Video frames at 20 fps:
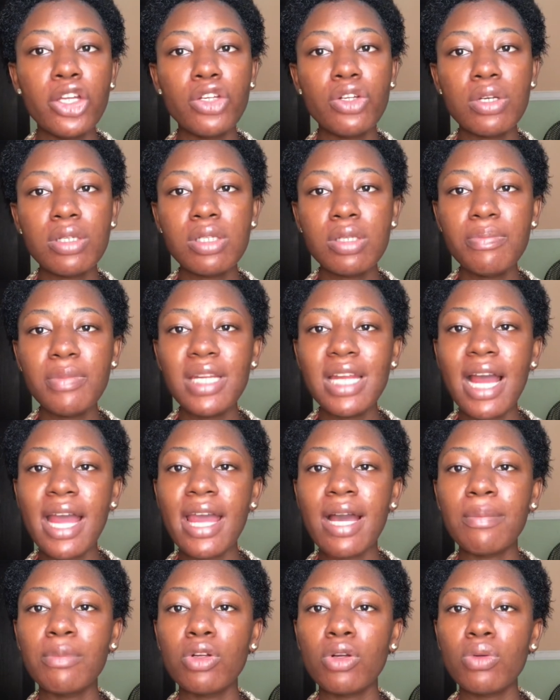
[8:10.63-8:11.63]
It doesn't mean
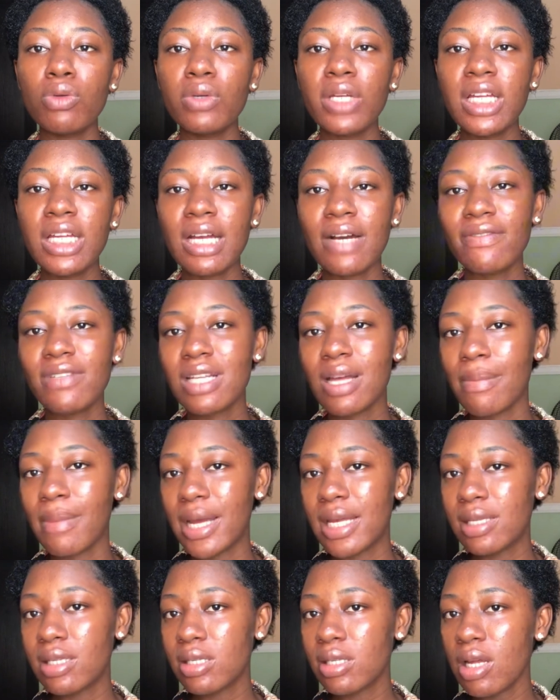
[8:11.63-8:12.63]
I am not looking after
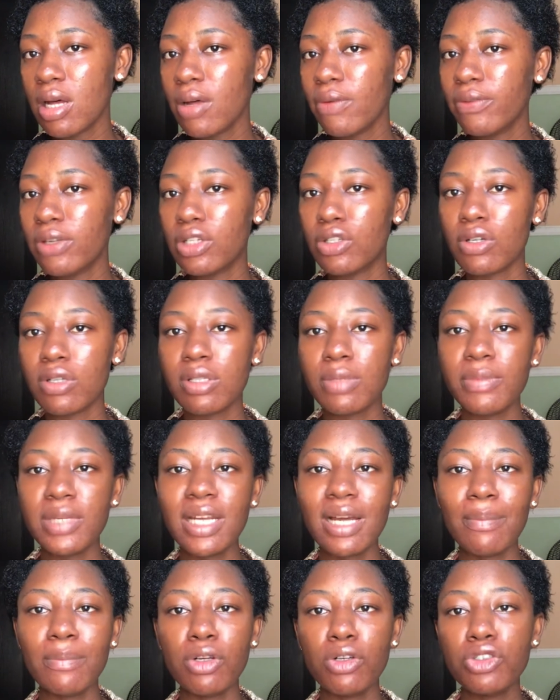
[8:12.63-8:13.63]
myself. It doesn't
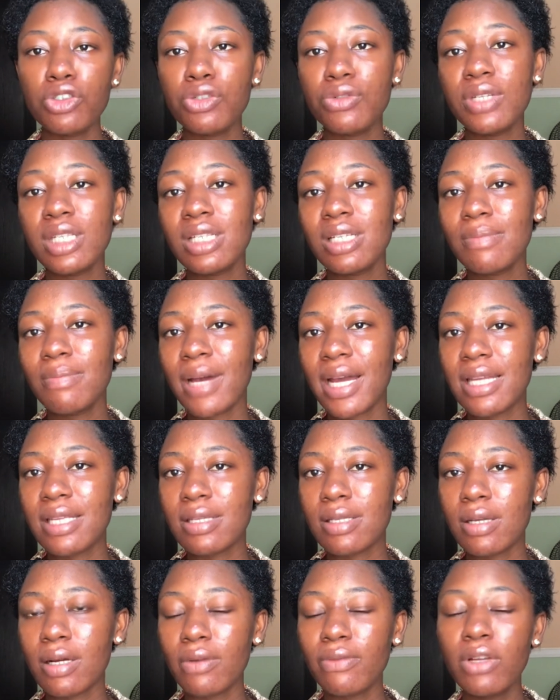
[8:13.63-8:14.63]
mean I'm not treating
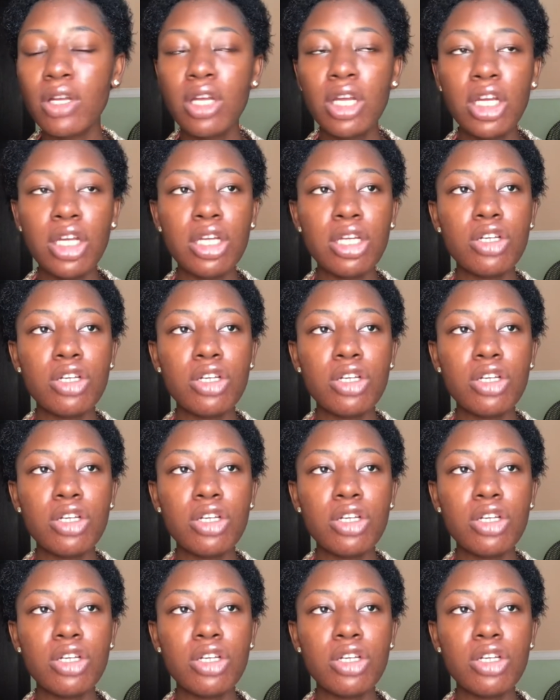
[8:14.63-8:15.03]
myself.